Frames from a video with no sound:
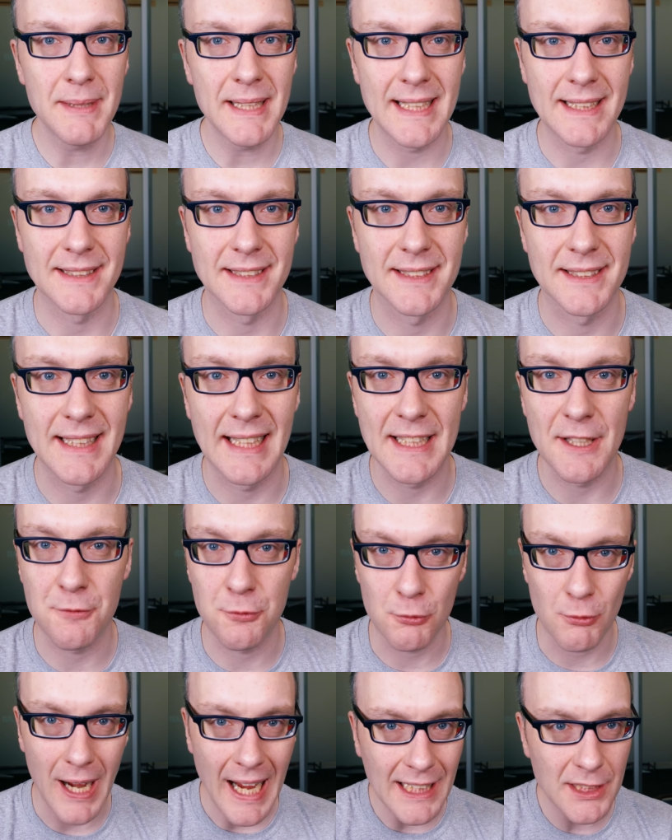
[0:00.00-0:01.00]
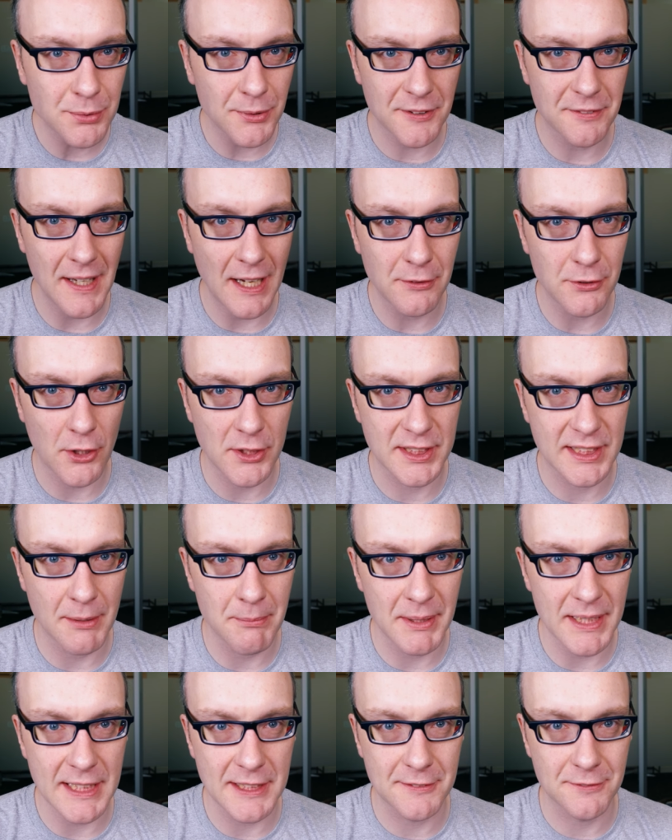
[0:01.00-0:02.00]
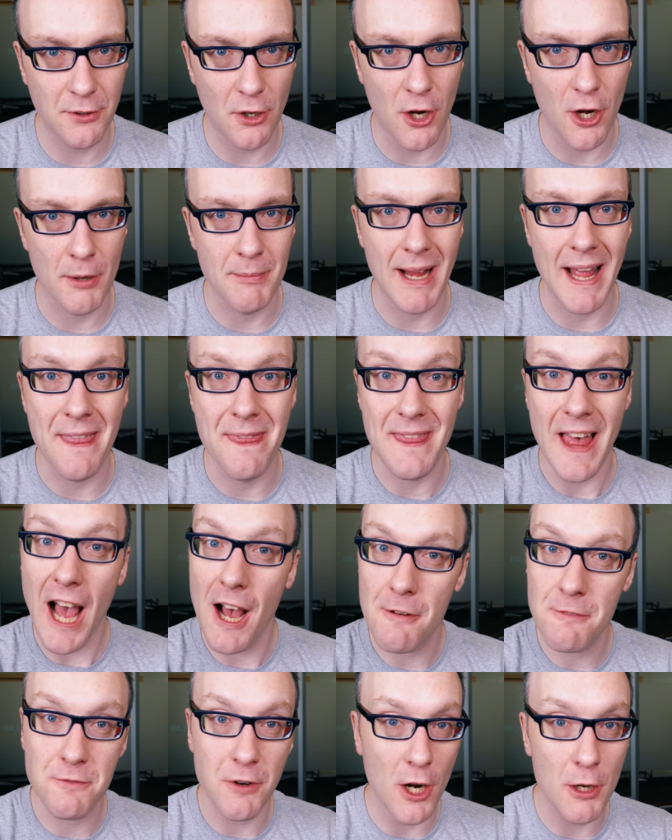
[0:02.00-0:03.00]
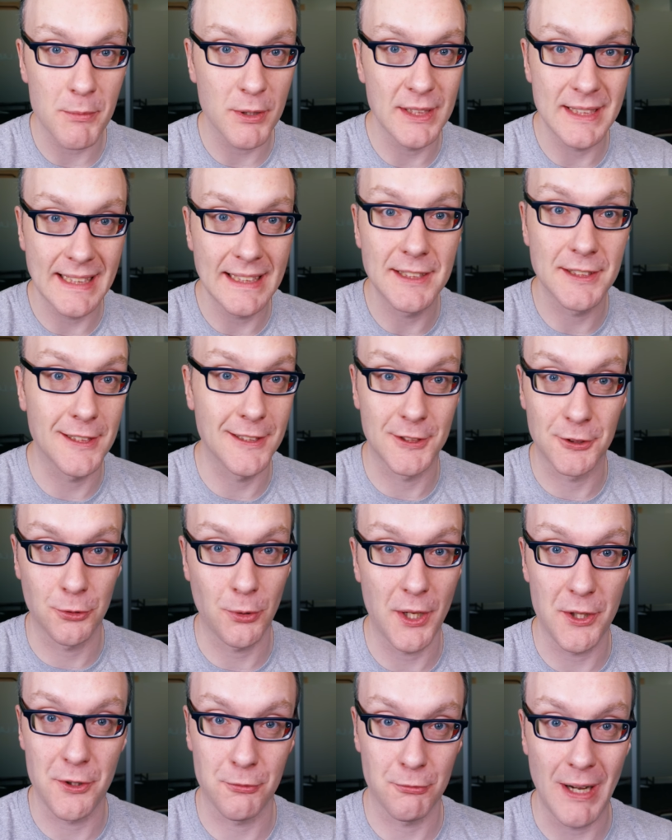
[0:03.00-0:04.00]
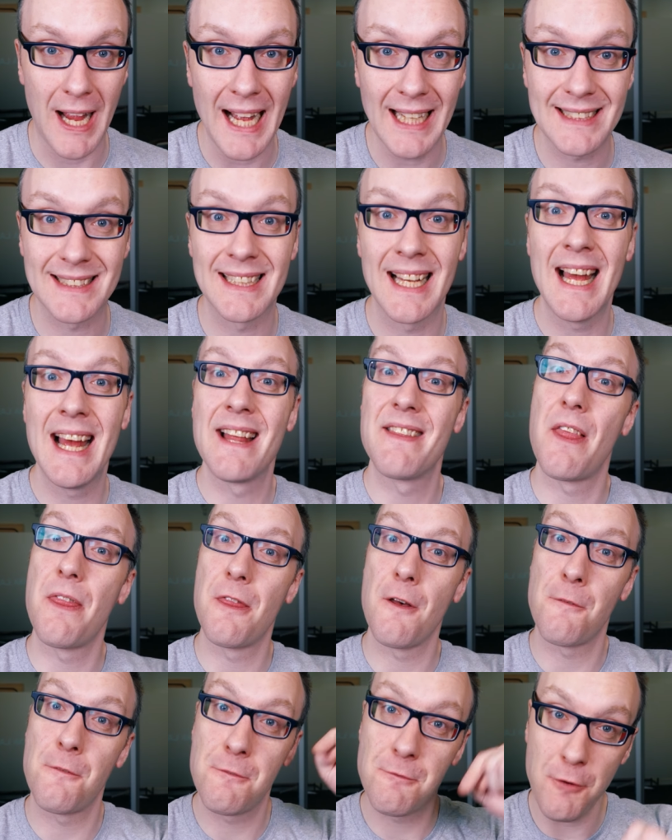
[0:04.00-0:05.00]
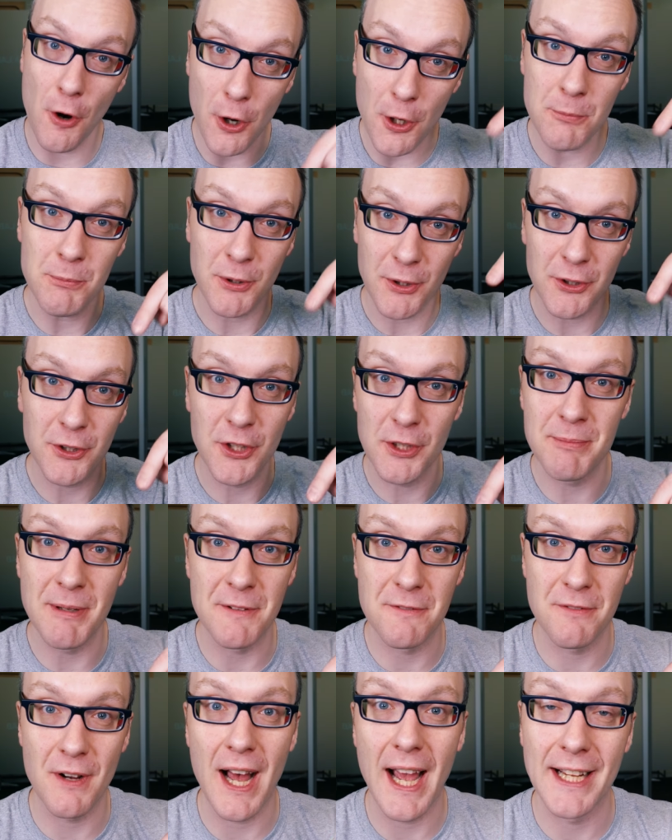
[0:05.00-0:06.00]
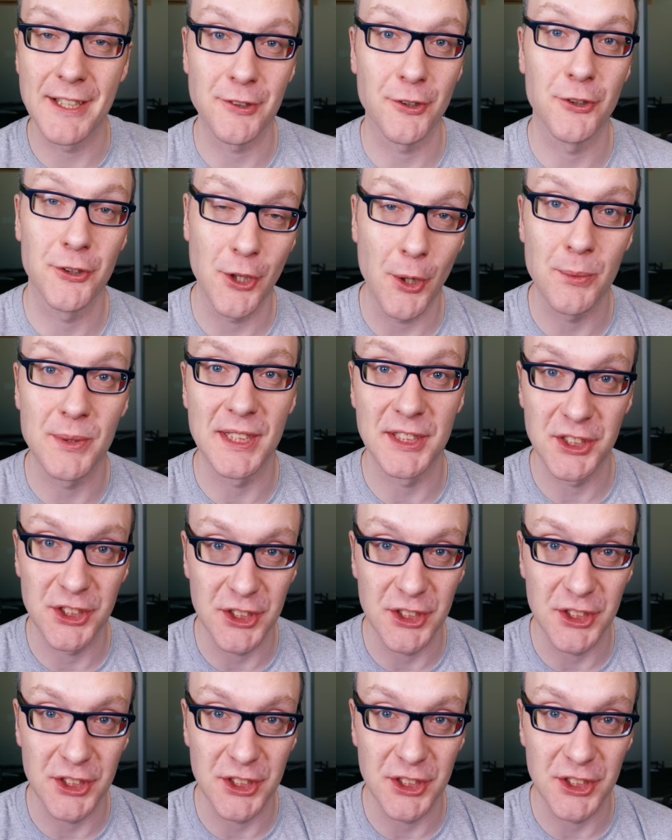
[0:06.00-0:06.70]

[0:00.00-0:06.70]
means that if rats were found on somebody's farm and that farmer didn't destroy the rats, then the farmer could be fined or go to